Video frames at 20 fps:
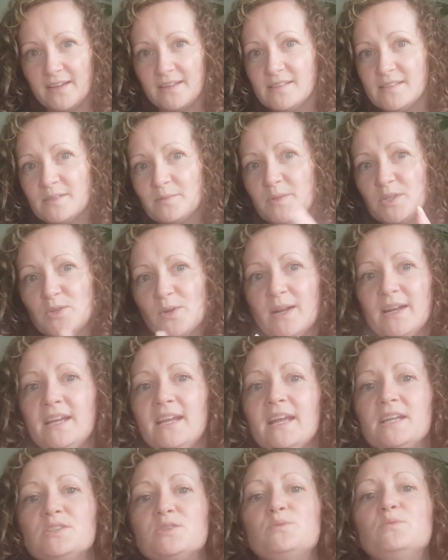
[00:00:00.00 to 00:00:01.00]
So we're trying to
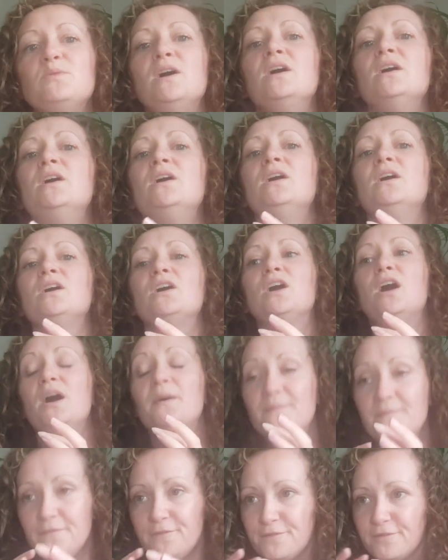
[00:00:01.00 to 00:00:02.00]
get to a
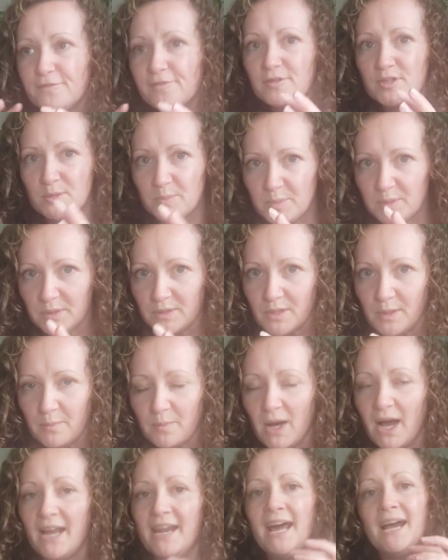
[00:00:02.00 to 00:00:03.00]
comfortable
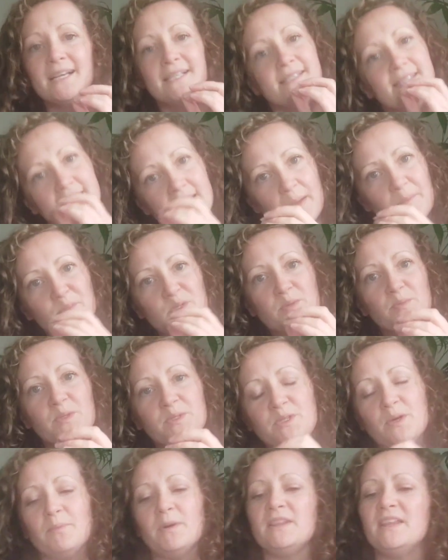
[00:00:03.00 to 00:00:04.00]
number, an acceptable
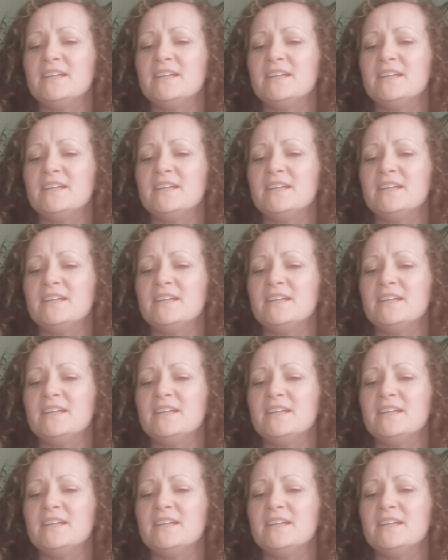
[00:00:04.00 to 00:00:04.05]
number.